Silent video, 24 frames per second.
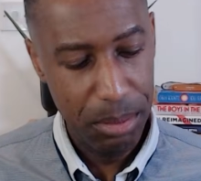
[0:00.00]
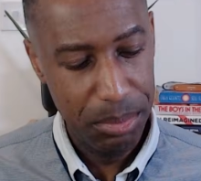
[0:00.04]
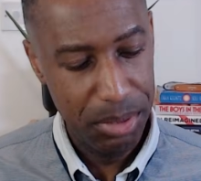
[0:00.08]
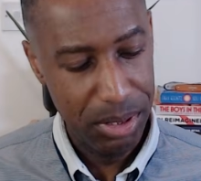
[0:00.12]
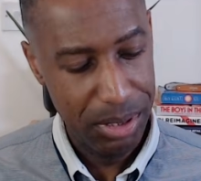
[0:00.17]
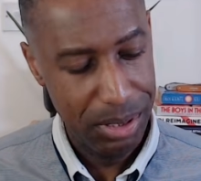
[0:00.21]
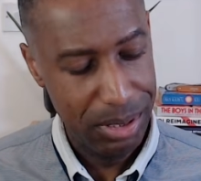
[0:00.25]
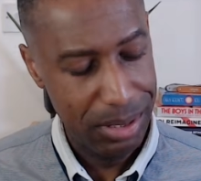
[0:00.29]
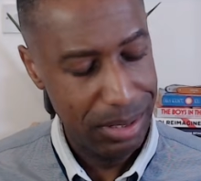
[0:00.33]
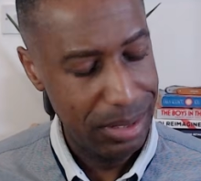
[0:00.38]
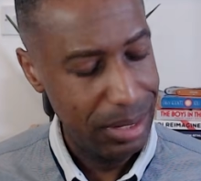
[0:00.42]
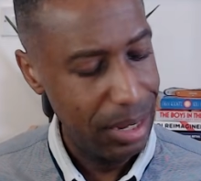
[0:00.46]
a
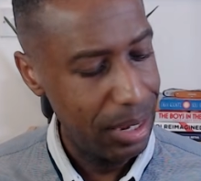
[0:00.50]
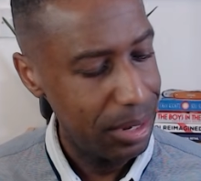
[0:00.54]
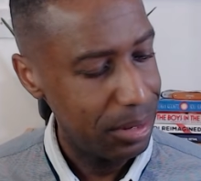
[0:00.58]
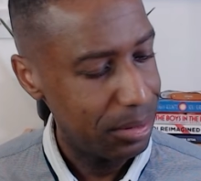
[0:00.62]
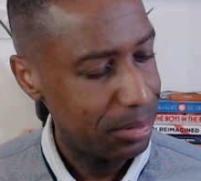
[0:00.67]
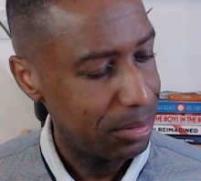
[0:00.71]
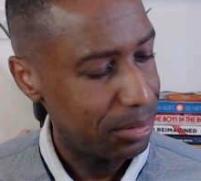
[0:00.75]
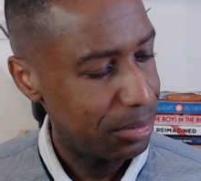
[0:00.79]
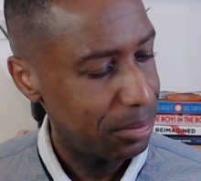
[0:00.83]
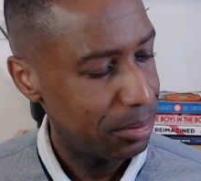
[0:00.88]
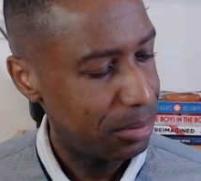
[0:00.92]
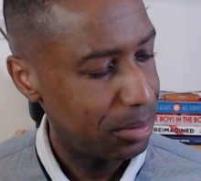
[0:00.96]

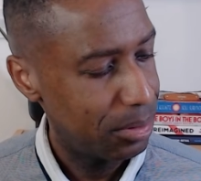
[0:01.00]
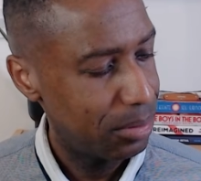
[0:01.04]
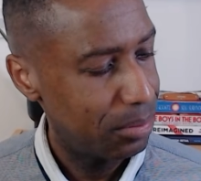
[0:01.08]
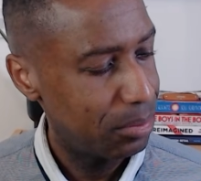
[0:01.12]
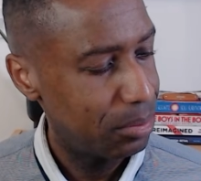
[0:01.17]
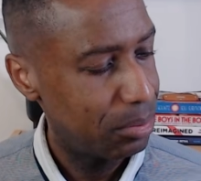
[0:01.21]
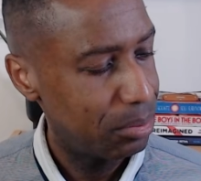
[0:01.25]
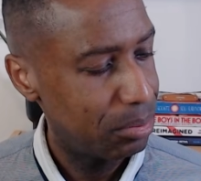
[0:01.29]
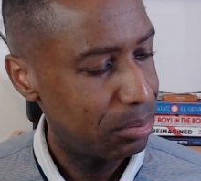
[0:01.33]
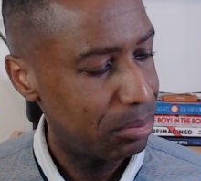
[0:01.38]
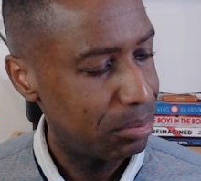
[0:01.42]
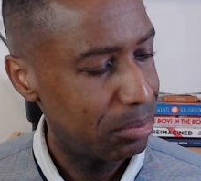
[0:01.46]
stand
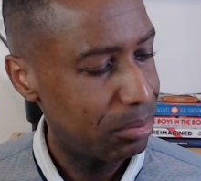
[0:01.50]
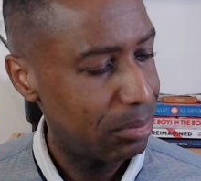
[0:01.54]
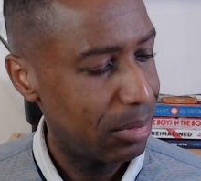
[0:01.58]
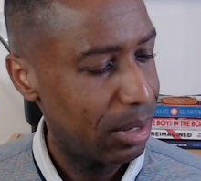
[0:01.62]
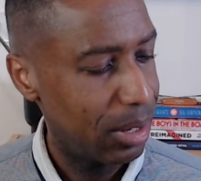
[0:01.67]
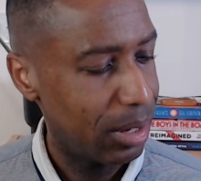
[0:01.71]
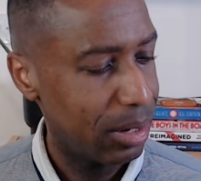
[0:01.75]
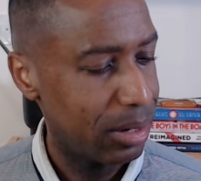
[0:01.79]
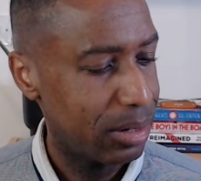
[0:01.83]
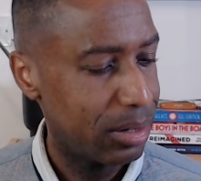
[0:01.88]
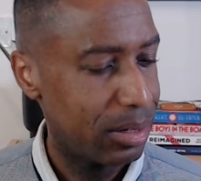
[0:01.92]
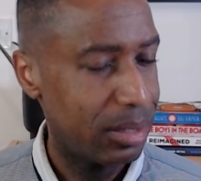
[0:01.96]
and
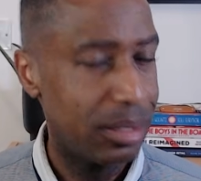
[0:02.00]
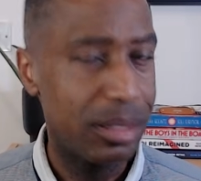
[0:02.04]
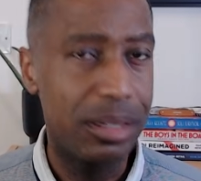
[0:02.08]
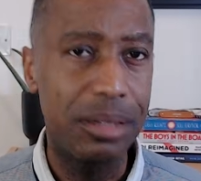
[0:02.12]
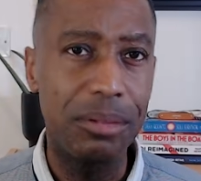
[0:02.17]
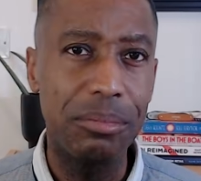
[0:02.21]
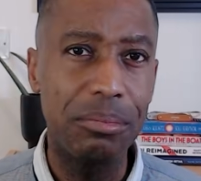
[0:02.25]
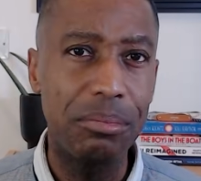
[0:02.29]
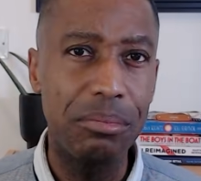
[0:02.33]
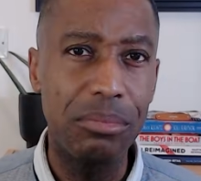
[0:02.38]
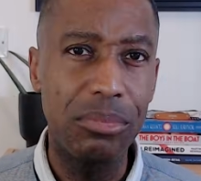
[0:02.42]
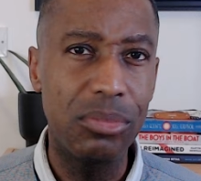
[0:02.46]

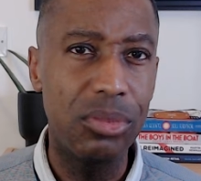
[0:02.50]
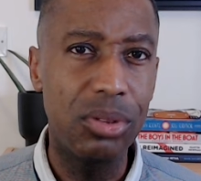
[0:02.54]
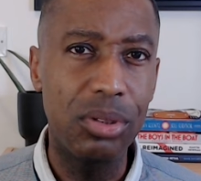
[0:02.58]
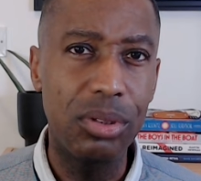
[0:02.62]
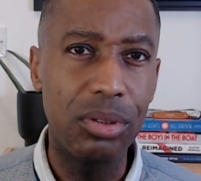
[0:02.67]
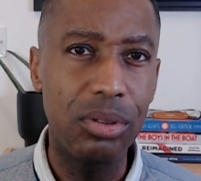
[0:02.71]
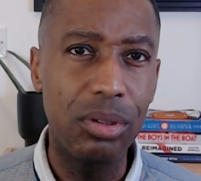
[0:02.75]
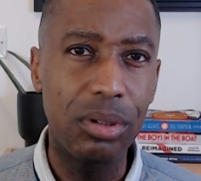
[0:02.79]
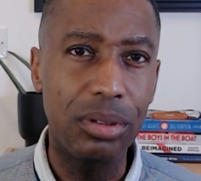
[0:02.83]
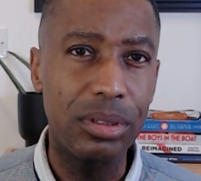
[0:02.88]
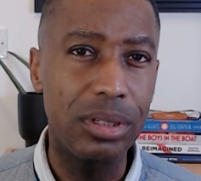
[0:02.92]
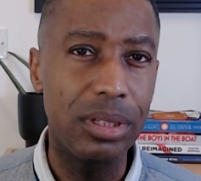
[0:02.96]
actually
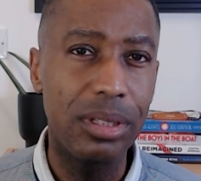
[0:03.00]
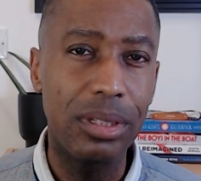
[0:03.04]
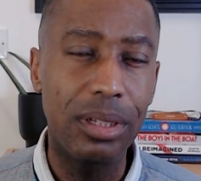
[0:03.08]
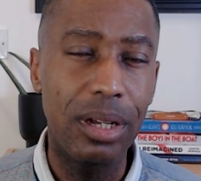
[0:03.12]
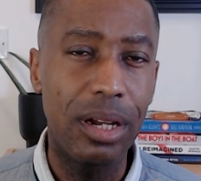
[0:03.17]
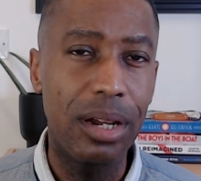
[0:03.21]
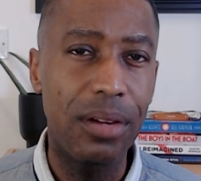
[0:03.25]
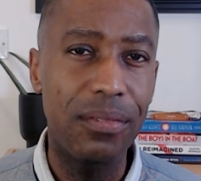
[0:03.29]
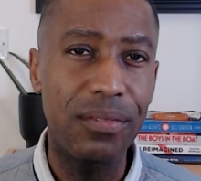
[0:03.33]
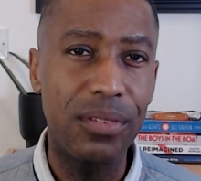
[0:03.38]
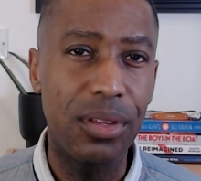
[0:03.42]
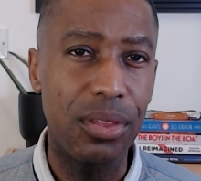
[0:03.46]
not an
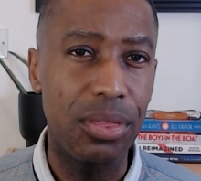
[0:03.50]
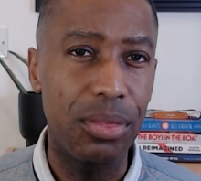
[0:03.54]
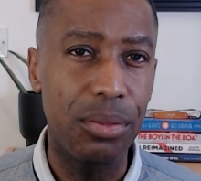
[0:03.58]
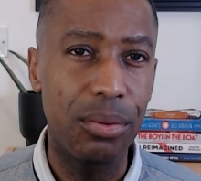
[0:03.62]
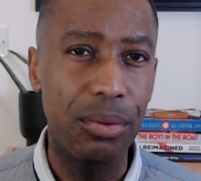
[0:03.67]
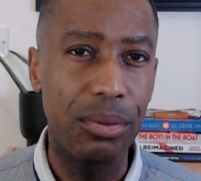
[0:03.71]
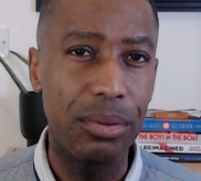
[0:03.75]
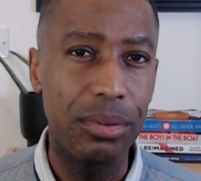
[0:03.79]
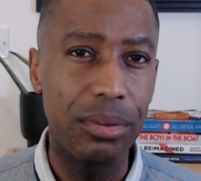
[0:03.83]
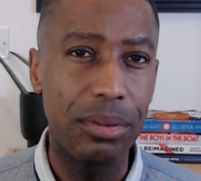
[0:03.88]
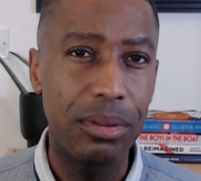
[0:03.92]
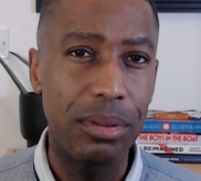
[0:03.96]

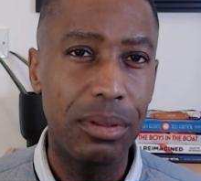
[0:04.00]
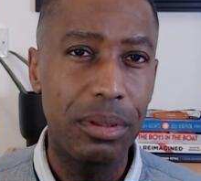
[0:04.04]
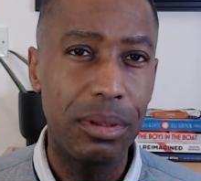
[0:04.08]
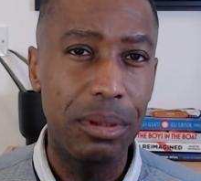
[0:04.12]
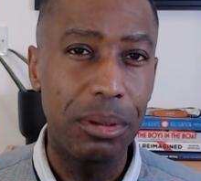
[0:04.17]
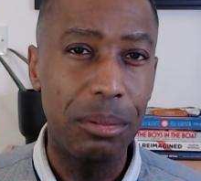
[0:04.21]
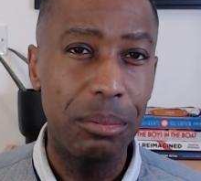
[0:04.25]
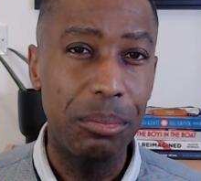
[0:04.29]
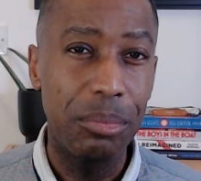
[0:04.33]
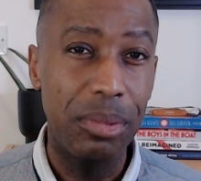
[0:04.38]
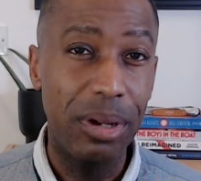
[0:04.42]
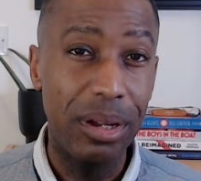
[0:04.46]
afterthought.
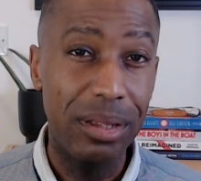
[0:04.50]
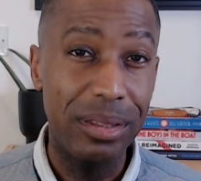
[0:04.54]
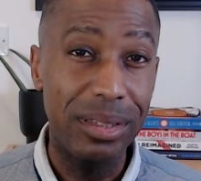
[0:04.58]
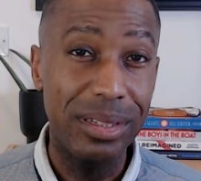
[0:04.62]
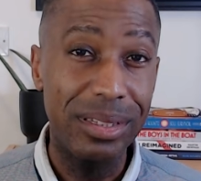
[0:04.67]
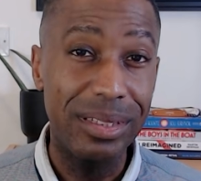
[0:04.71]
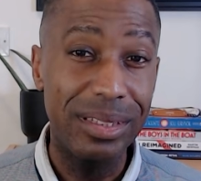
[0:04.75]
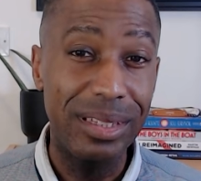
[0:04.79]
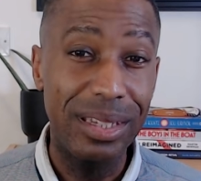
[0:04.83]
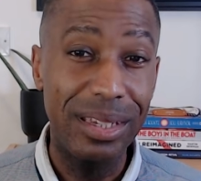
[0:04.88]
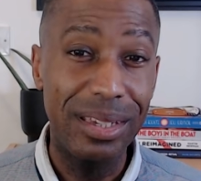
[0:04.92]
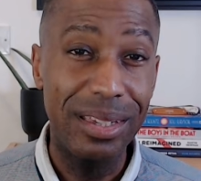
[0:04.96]
But you
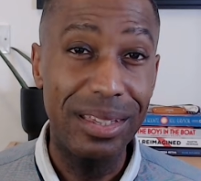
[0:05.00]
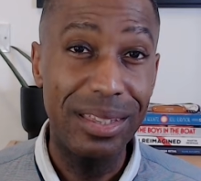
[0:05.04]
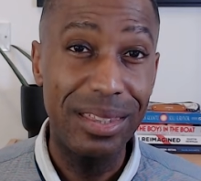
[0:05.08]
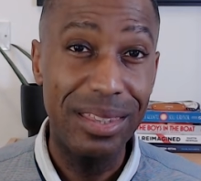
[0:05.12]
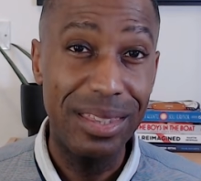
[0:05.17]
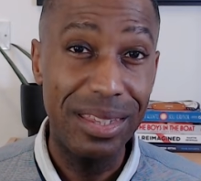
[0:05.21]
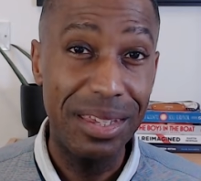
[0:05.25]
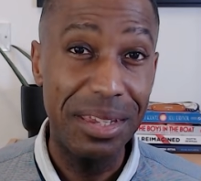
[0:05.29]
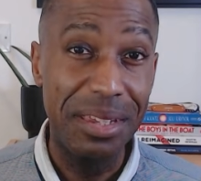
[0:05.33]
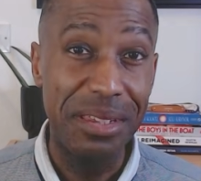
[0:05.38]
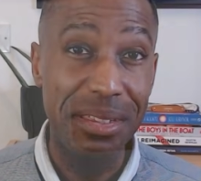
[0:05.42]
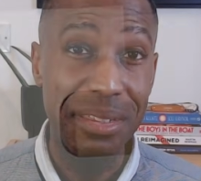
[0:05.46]
see,
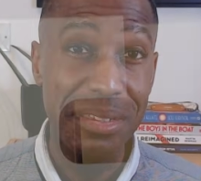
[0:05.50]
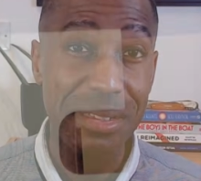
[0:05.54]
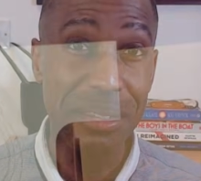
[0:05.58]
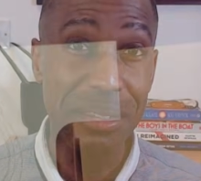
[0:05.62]
this